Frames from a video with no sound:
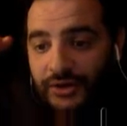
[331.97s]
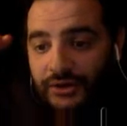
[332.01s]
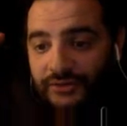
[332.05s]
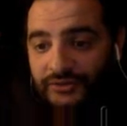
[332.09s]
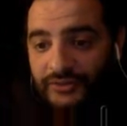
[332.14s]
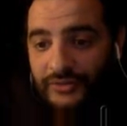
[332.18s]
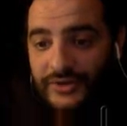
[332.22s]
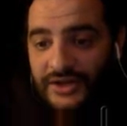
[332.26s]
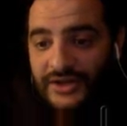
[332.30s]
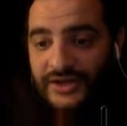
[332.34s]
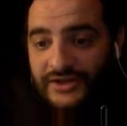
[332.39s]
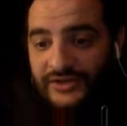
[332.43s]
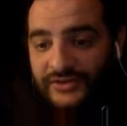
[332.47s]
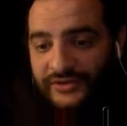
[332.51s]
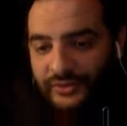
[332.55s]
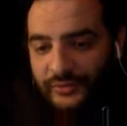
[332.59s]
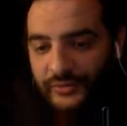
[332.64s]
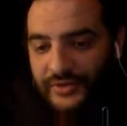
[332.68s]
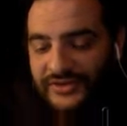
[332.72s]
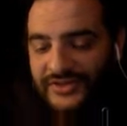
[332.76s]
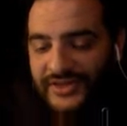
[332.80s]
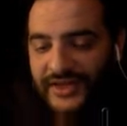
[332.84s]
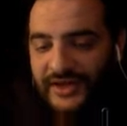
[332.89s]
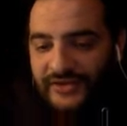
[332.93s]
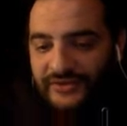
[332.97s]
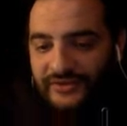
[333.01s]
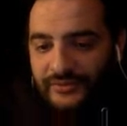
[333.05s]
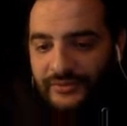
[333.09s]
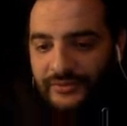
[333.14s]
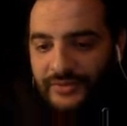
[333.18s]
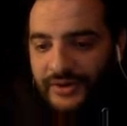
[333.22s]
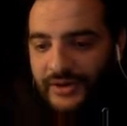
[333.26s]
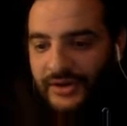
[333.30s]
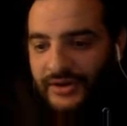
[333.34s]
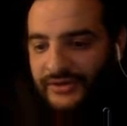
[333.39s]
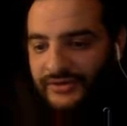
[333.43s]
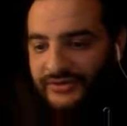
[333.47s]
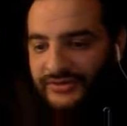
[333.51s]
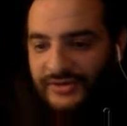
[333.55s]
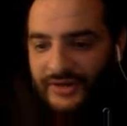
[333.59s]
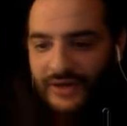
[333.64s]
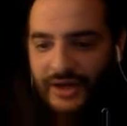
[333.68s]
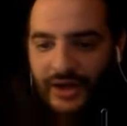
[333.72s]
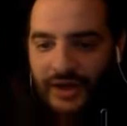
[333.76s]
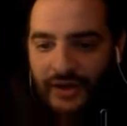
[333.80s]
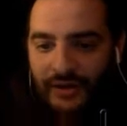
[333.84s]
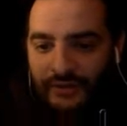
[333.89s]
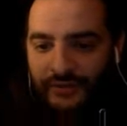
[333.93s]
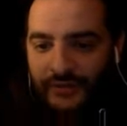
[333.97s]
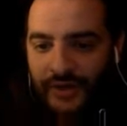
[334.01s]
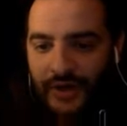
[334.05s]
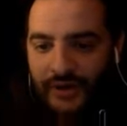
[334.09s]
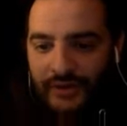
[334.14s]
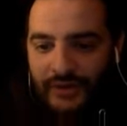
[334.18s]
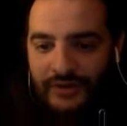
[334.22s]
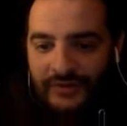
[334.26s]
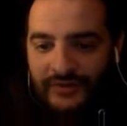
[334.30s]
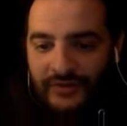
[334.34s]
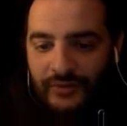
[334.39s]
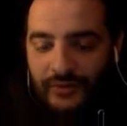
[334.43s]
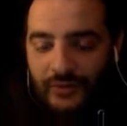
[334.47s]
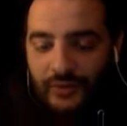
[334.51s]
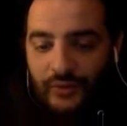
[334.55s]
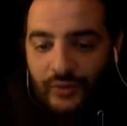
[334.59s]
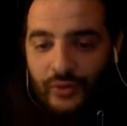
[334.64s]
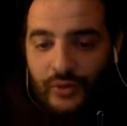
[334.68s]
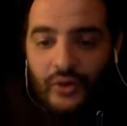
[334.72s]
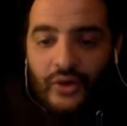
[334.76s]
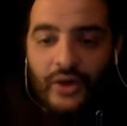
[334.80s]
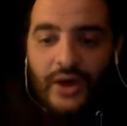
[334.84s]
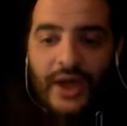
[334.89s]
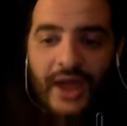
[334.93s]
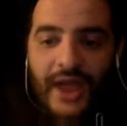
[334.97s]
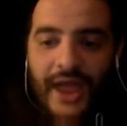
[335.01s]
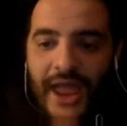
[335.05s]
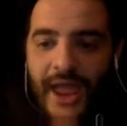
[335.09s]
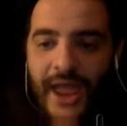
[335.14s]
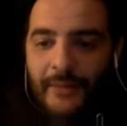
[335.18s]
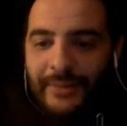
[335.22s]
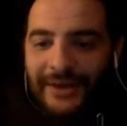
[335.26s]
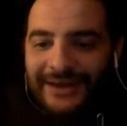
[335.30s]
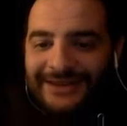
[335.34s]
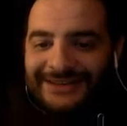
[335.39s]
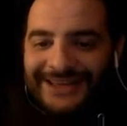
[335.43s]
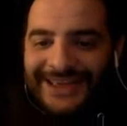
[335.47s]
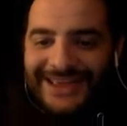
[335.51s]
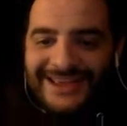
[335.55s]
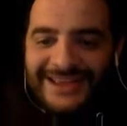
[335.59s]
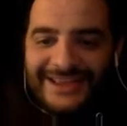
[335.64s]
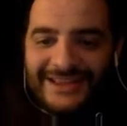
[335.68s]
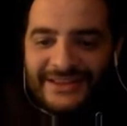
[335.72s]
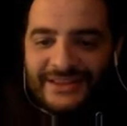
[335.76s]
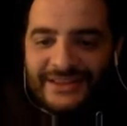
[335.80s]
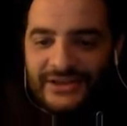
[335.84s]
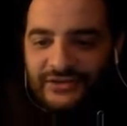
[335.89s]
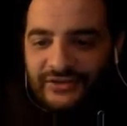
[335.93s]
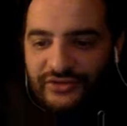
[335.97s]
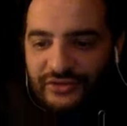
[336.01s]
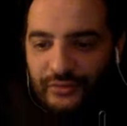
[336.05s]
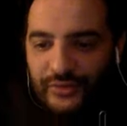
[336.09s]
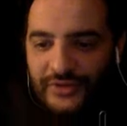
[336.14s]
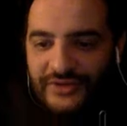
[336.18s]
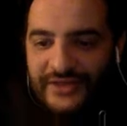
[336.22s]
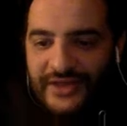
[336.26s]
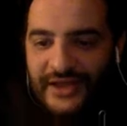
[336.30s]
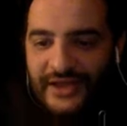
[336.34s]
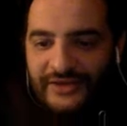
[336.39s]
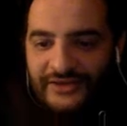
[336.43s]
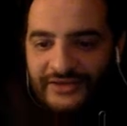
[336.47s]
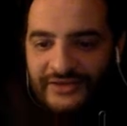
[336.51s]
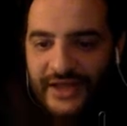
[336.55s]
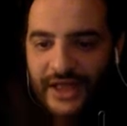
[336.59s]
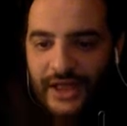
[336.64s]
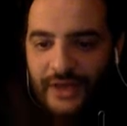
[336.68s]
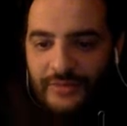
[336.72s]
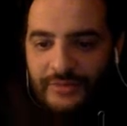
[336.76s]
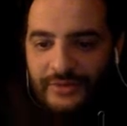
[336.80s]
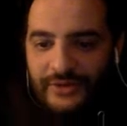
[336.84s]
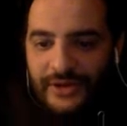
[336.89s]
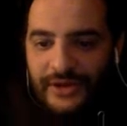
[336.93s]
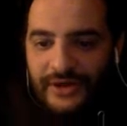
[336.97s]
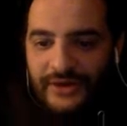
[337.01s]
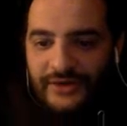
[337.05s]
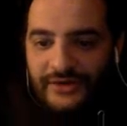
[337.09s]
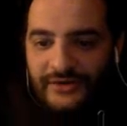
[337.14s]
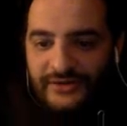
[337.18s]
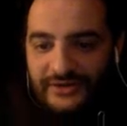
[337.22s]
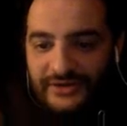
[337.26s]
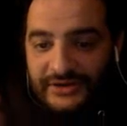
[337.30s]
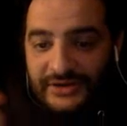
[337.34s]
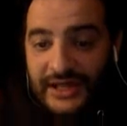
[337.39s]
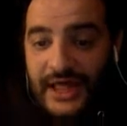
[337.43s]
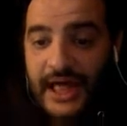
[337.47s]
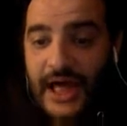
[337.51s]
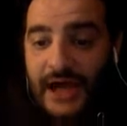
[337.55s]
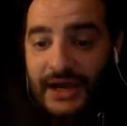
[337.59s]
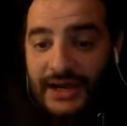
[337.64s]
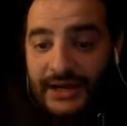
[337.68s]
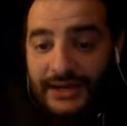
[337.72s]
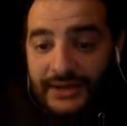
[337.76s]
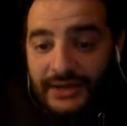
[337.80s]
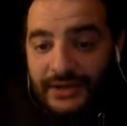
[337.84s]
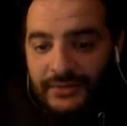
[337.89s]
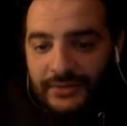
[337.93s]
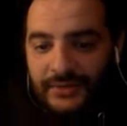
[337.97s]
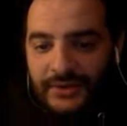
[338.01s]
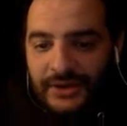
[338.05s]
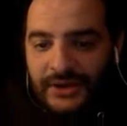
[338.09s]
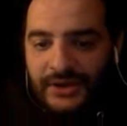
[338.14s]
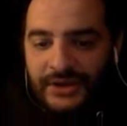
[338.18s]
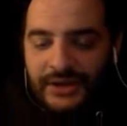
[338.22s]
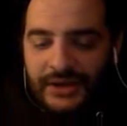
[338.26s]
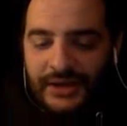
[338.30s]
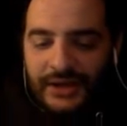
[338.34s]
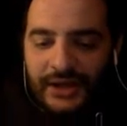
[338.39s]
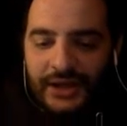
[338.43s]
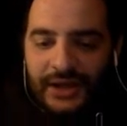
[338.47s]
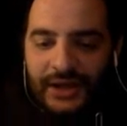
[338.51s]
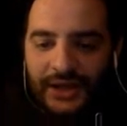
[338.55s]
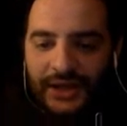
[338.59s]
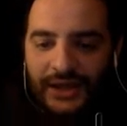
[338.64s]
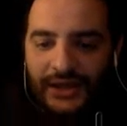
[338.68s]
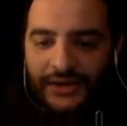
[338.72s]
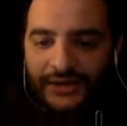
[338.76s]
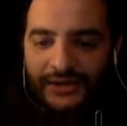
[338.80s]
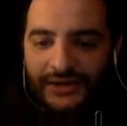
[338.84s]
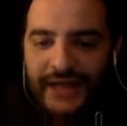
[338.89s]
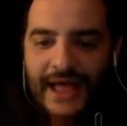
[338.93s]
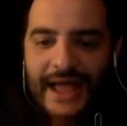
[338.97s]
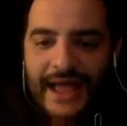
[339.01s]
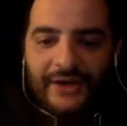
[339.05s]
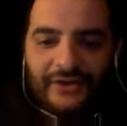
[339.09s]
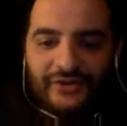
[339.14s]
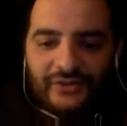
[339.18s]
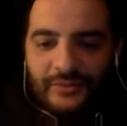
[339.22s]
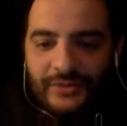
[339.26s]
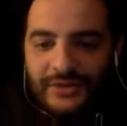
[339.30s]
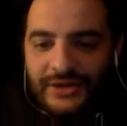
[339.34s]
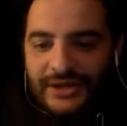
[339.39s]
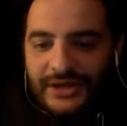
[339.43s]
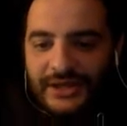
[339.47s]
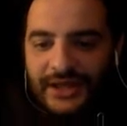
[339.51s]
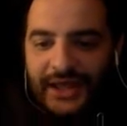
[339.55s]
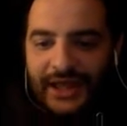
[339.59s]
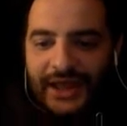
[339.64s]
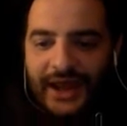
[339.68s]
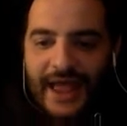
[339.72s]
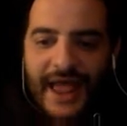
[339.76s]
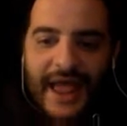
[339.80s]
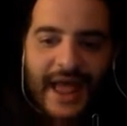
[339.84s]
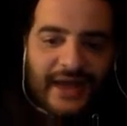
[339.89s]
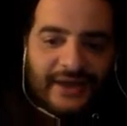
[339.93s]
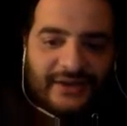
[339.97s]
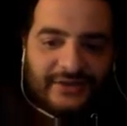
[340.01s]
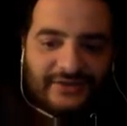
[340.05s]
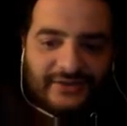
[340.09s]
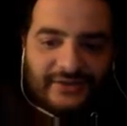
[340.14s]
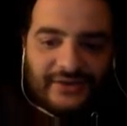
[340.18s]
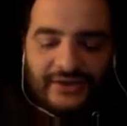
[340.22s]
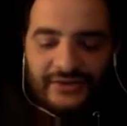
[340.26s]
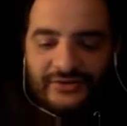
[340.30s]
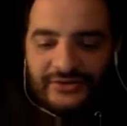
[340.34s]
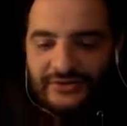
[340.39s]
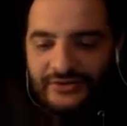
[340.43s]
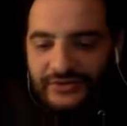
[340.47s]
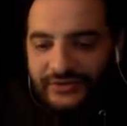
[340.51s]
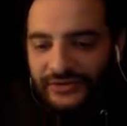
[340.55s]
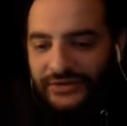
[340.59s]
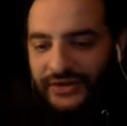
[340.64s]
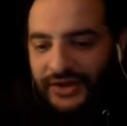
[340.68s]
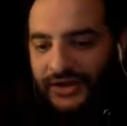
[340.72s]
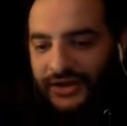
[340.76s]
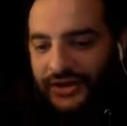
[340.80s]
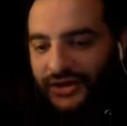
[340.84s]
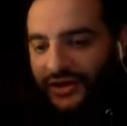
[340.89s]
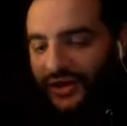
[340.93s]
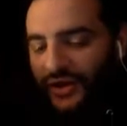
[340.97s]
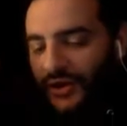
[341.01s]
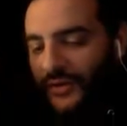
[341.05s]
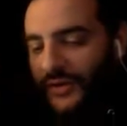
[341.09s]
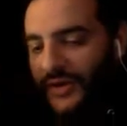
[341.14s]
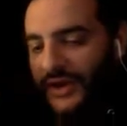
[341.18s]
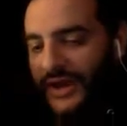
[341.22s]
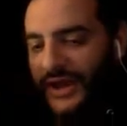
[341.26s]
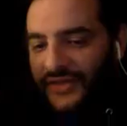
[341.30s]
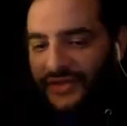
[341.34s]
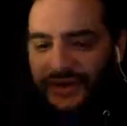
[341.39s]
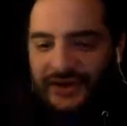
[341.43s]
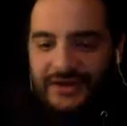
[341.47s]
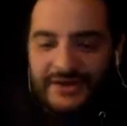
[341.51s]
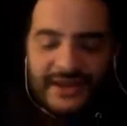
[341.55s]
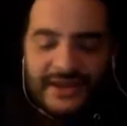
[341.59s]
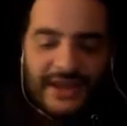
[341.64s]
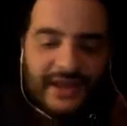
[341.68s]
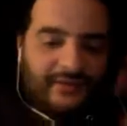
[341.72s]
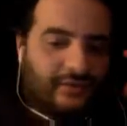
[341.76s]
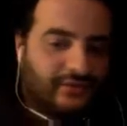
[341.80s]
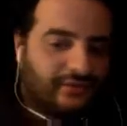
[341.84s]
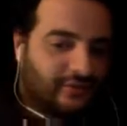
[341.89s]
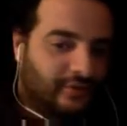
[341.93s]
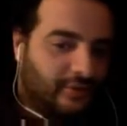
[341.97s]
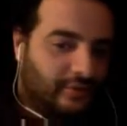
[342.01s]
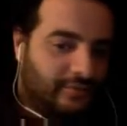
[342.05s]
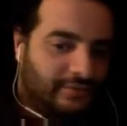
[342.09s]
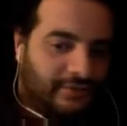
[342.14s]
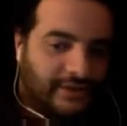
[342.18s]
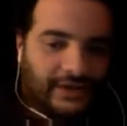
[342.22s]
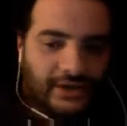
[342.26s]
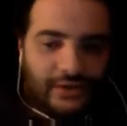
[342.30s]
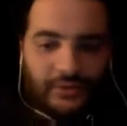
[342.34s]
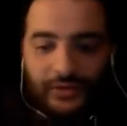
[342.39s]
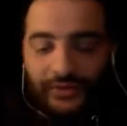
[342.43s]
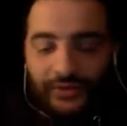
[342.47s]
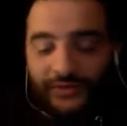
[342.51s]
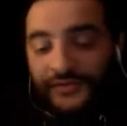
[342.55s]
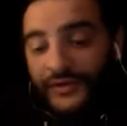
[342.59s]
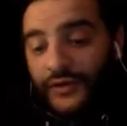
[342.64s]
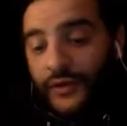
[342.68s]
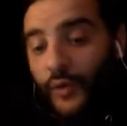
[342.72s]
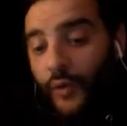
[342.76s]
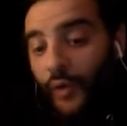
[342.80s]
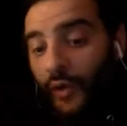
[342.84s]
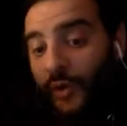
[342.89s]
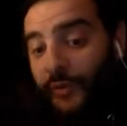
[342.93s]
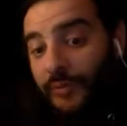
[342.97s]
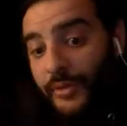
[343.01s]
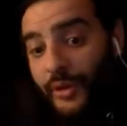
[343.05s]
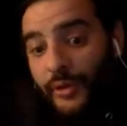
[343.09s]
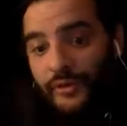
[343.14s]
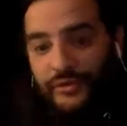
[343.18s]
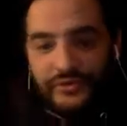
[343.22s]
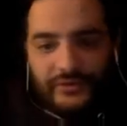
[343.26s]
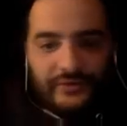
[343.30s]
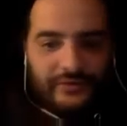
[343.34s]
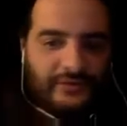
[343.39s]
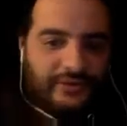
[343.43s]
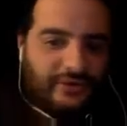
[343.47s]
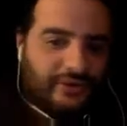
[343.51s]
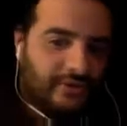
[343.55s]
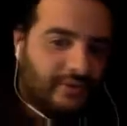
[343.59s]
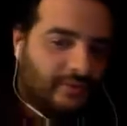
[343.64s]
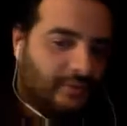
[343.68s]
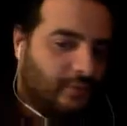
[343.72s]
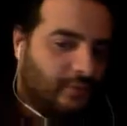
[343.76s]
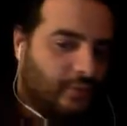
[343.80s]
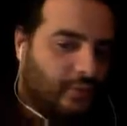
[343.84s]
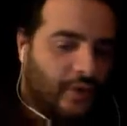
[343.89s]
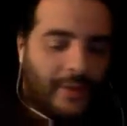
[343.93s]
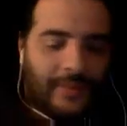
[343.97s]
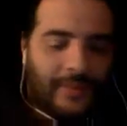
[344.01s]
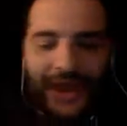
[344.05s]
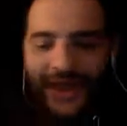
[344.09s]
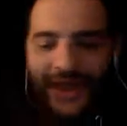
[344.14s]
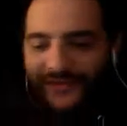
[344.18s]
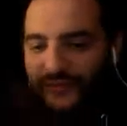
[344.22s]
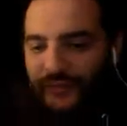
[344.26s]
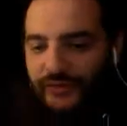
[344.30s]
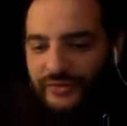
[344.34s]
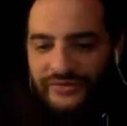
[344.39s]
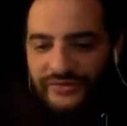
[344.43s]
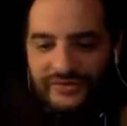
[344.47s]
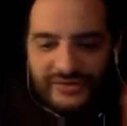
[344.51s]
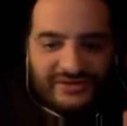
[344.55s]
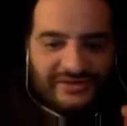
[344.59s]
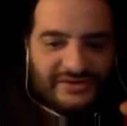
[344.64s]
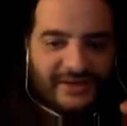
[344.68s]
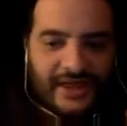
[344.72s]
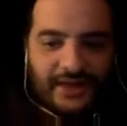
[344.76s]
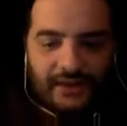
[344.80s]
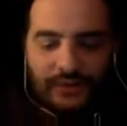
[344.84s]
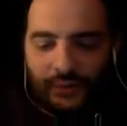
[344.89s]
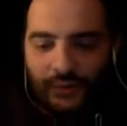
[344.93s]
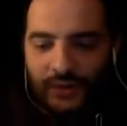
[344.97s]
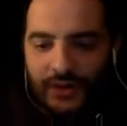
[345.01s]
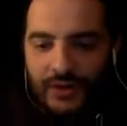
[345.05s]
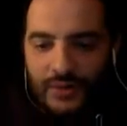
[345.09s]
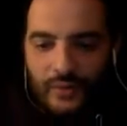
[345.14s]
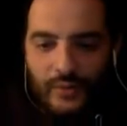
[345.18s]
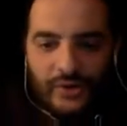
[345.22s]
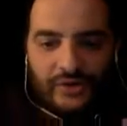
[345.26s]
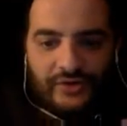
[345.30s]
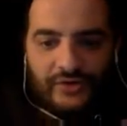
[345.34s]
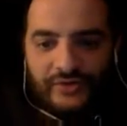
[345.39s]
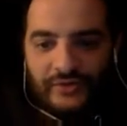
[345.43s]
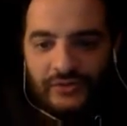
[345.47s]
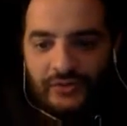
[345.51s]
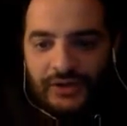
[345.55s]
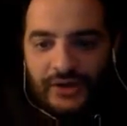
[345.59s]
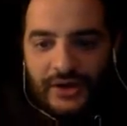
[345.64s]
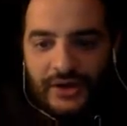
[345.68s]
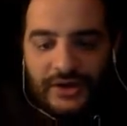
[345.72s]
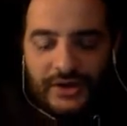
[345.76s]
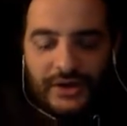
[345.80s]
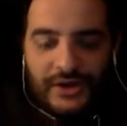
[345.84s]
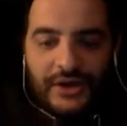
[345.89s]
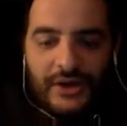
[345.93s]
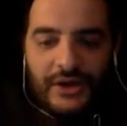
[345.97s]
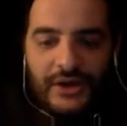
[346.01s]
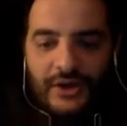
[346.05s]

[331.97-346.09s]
So he's $3,000. I'll give him a roll. And by taking these $3,000 players and locking them in, it allows me to get access to an Anthony Davis or a Blake Griffin or both of them. Or I haven't really decided what I want to do yet.